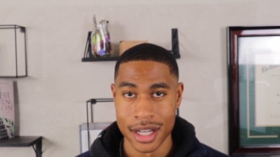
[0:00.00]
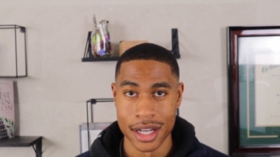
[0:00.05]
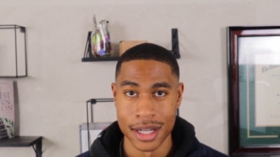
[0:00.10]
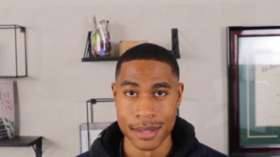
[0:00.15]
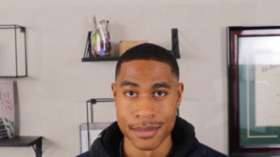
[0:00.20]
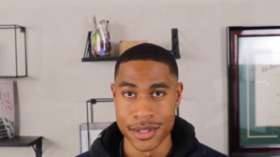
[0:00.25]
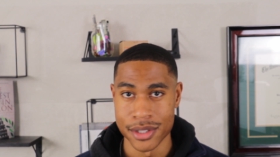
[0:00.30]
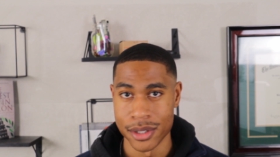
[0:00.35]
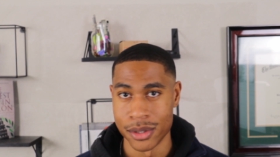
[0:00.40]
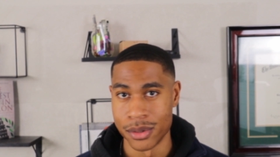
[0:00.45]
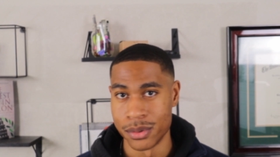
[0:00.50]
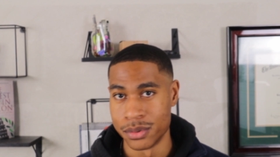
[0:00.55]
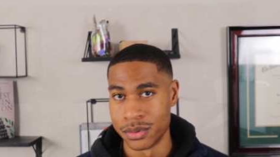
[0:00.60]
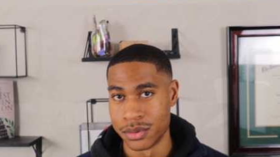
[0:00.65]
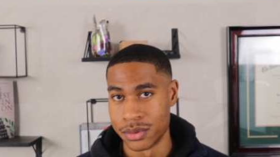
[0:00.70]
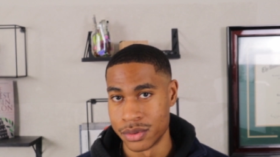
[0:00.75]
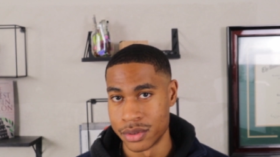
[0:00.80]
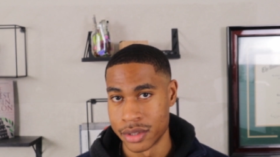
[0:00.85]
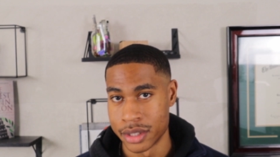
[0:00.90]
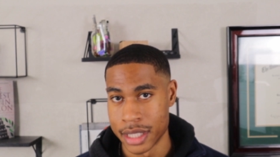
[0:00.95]
Um,
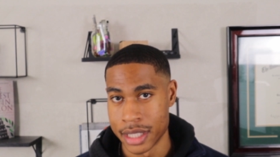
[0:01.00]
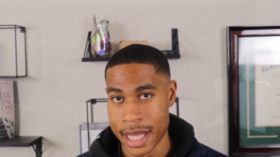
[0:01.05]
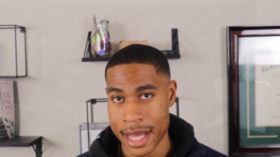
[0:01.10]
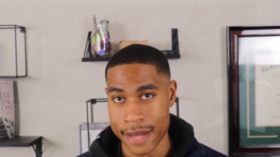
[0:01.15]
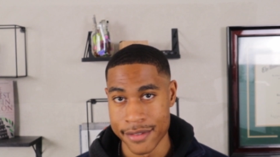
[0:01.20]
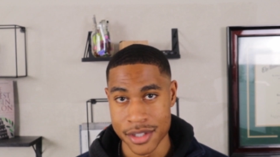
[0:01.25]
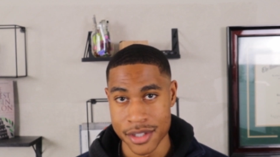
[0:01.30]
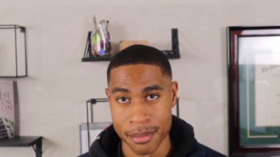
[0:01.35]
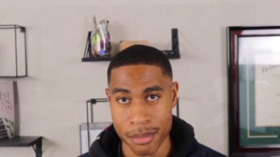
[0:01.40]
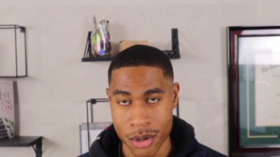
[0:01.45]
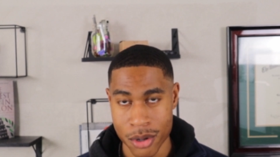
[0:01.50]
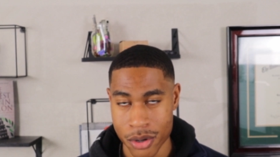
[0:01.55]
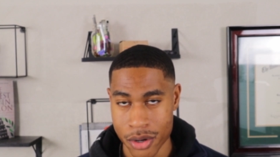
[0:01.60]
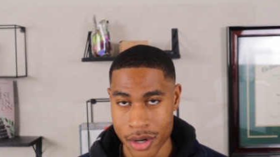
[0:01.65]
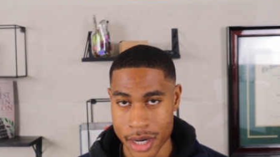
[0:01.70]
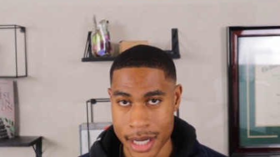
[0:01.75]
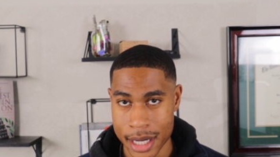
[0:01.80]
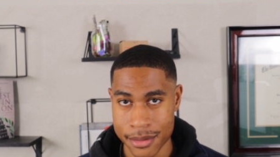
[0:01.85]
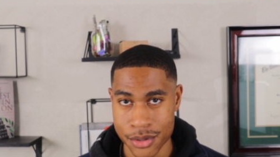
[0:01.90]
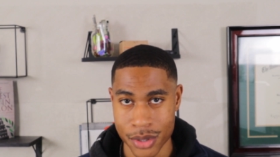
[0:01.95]
so have some
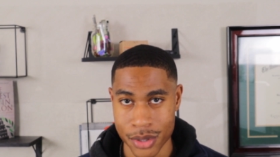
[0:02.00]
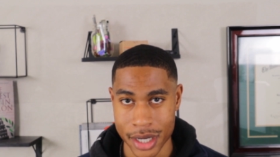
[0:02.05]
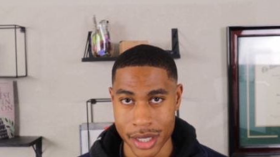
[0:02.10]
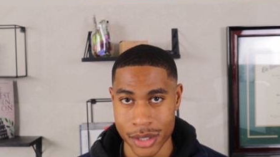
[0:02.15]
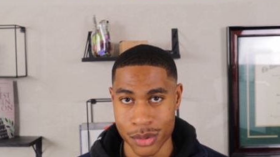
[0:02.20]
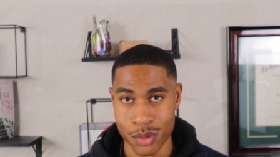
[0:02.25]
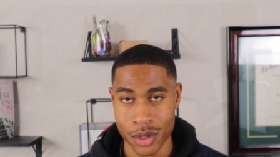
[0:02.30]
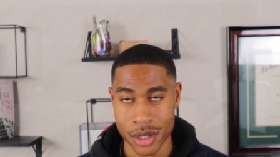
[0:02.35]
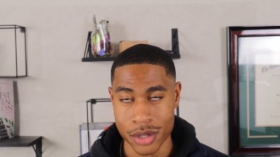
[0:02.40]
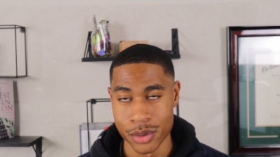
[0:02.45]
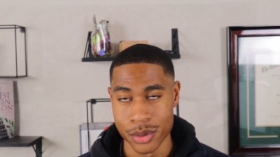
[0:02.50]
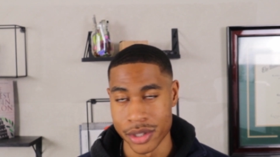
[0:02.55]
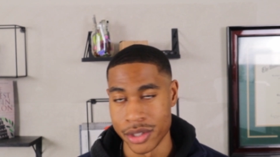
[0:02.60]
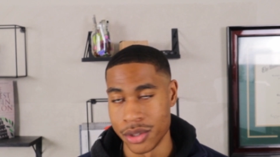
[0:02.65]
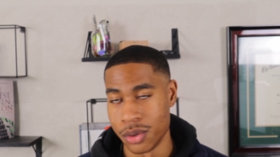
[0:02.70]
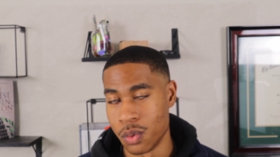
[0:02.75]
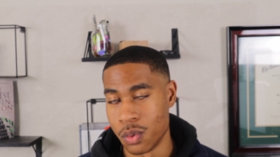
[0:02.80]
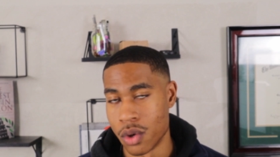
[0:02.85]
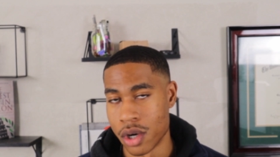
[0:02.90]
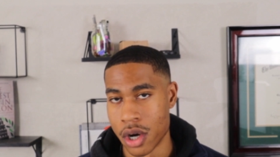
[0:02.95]
programs where I can work
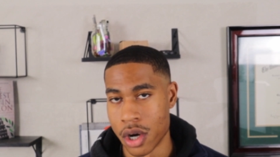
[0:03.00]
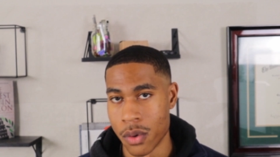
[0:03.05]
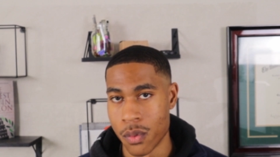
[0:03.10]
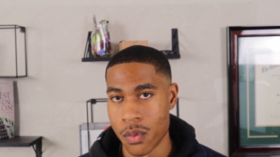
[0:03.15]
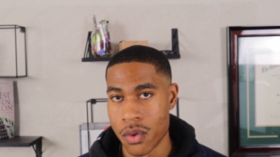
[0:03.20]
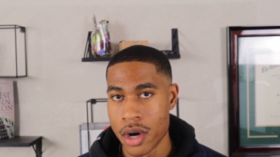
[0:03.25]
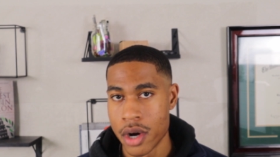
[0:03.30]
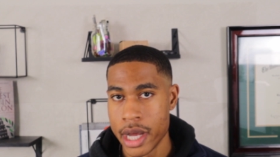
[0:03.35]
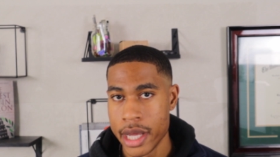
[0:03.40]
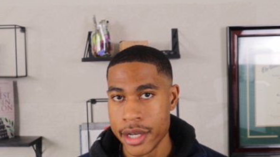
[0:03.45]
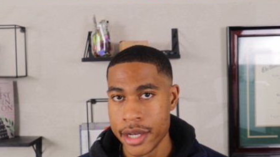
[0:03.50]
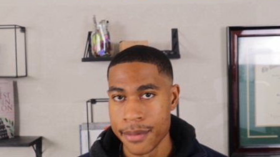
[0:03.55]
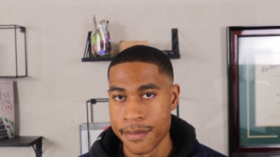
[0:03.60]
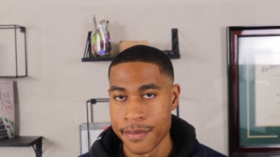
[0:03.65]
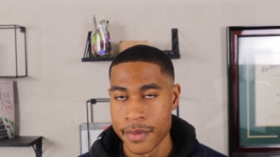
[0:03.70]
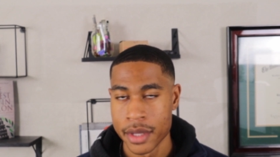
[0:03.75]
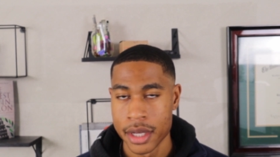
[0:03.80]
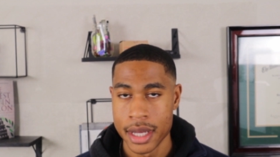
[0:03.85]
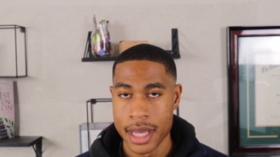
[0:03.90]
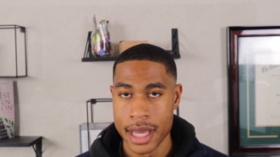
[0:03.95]
with you one-on-one.
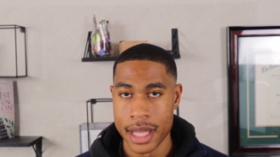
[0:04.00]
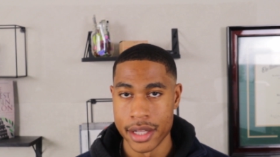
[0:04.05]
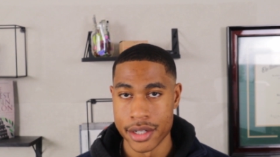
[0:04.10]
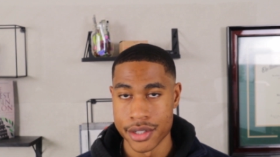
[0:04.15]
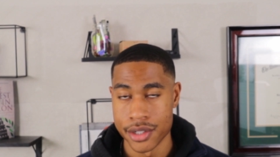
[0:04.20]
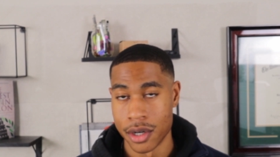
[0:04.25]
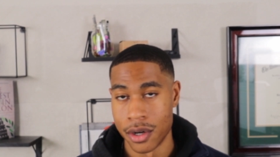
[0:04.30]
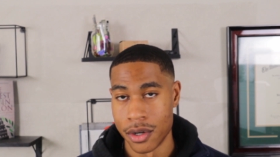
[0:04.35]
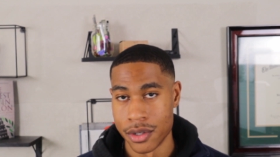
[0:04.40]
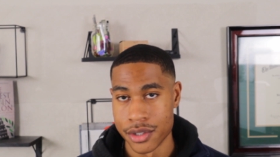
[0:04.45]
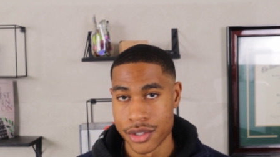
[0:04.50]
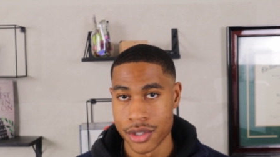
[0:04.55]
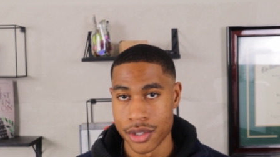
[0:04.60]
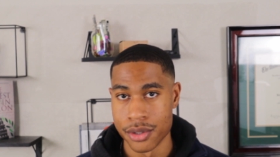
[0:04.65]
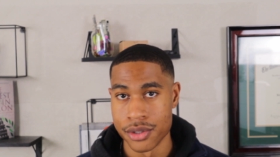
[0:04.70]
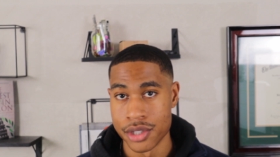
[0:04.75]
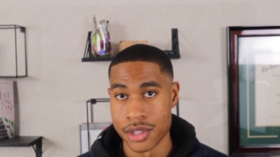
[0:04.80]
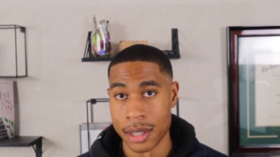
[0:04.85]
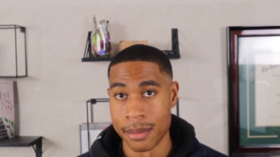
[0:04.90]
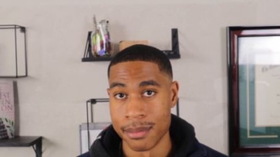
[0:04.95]
And there's
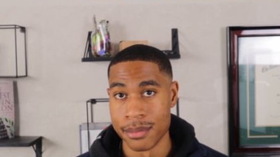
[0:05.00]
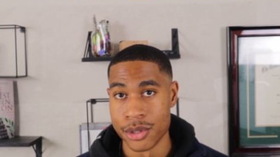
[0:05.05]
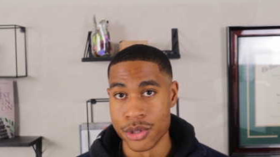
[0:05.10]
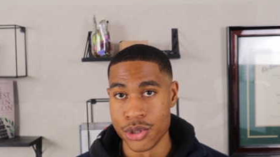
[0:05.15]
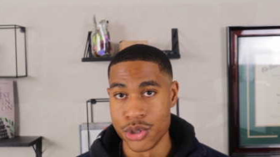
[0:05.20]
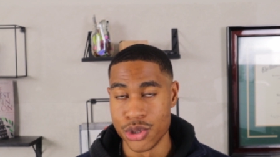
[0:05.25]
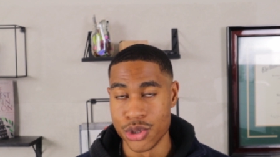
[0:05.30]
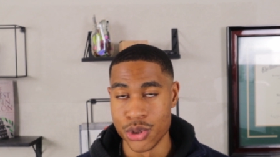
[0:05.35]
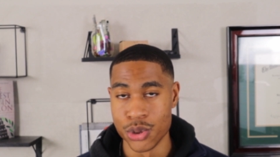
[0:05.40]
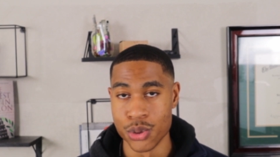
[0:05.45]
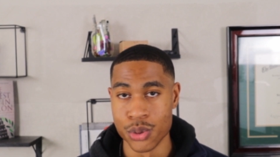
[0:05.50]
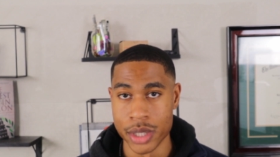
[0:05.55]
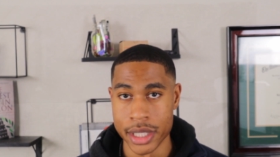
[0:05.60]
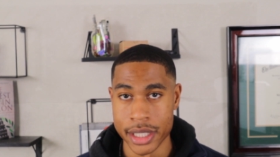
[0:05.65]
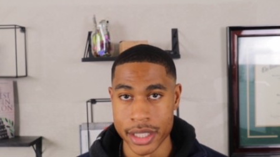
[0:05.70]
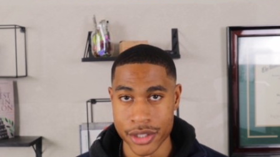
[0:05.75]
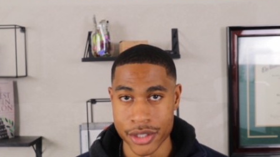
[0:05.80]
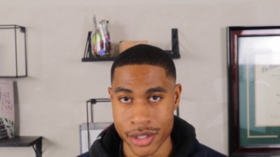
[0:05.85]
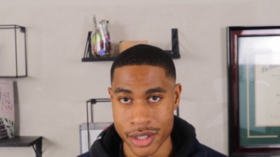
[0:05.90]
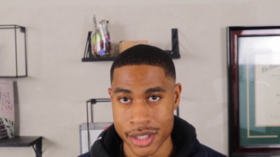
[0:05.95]
also some
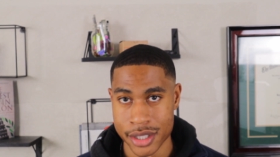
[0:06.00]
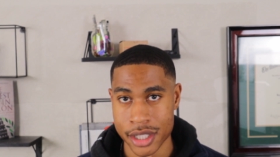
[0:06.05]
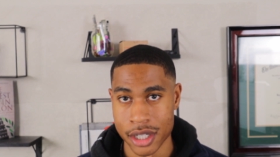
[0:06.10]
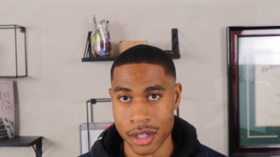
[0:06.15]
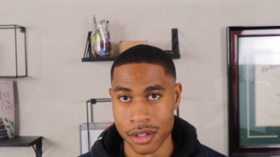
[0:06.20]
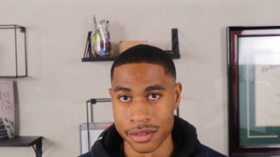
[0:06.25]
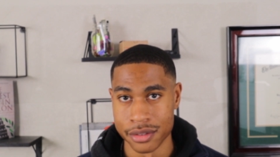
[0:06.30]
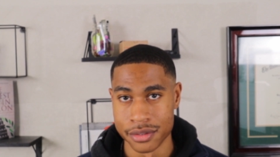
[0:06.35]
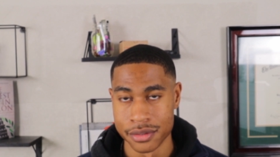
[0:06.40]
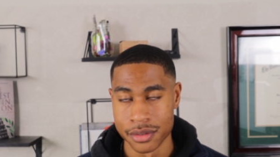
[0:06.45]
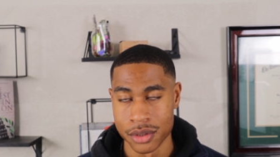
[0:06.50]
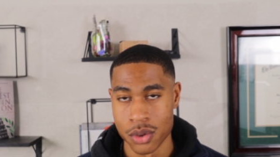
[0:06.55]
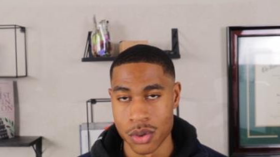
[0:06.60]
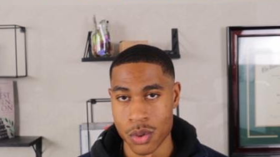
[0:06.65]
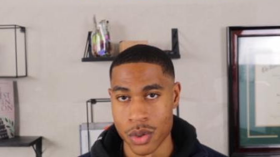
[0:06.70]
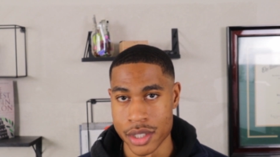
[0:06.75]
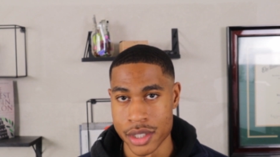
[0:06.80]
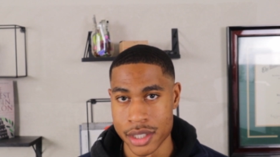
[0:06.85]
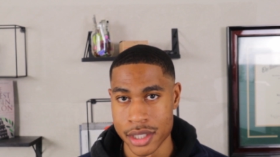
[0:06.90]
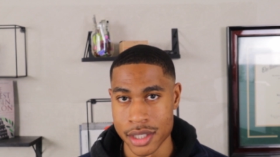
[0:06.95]
do-it-yourself
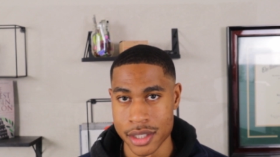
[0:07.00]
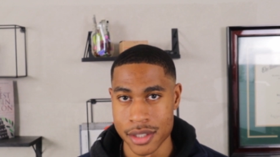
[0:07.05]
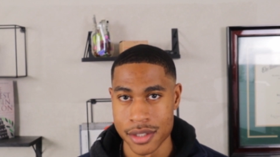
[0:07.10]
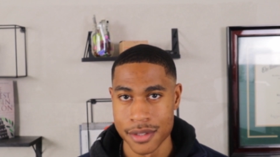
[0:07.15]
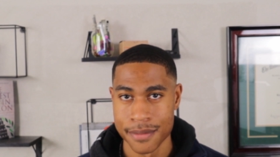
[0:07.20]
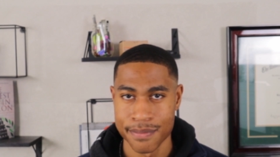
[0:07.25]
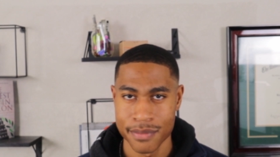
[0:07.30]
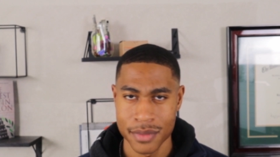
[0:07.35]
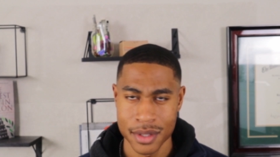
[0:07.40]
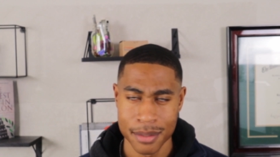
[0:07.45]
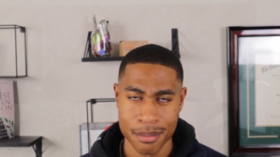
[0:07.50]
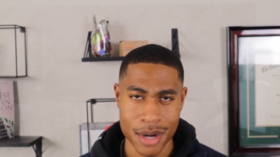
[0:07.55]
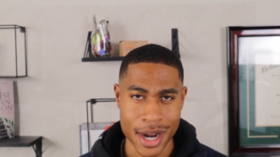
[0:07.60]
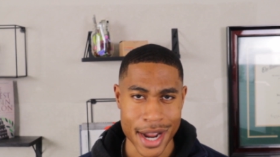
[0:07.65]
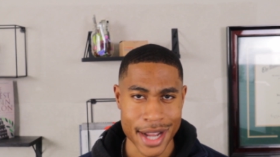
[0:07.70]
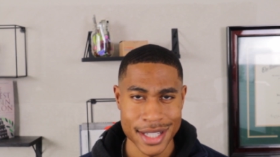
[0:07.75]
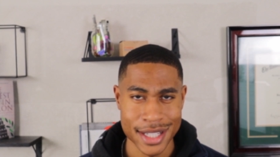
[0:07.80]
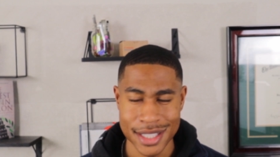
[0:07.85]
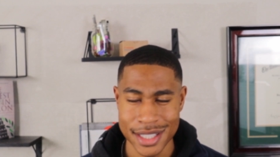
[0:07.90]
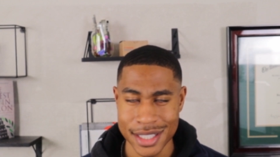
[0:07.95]
courses,
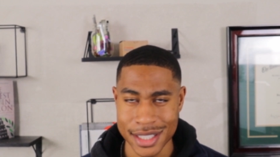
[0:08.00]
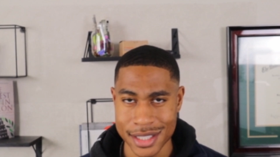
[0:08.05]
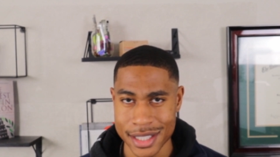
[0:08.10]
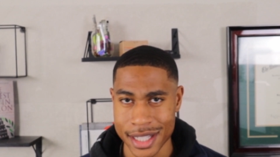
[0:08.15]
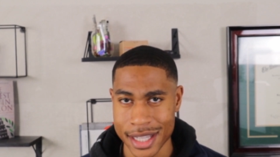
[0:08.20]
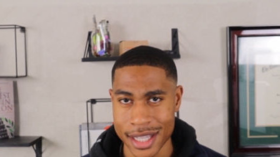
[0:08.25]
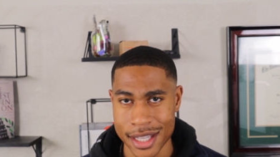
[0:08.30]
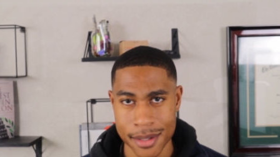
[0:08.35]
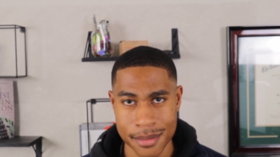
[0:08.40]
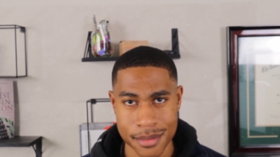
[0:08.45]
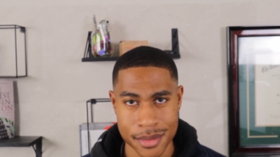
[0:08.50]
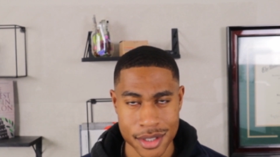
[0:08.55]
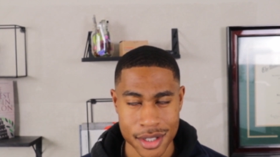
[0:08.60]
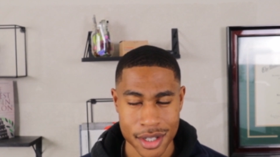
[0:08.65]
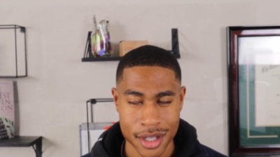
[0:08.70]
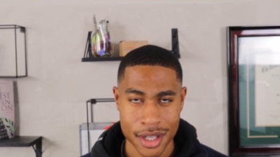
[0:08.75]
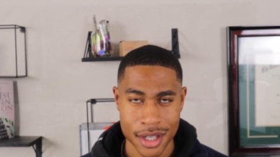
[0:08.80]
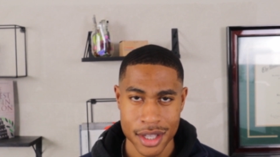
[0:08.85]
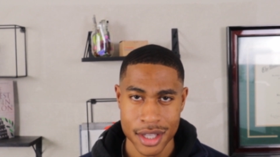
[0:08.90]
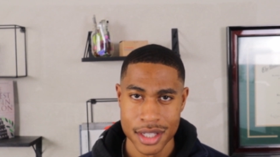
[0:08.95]
practice
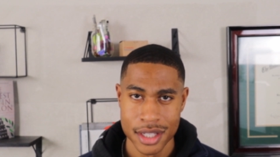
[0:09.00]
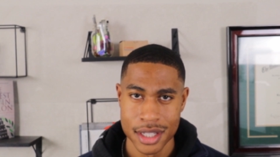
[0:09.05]
exams,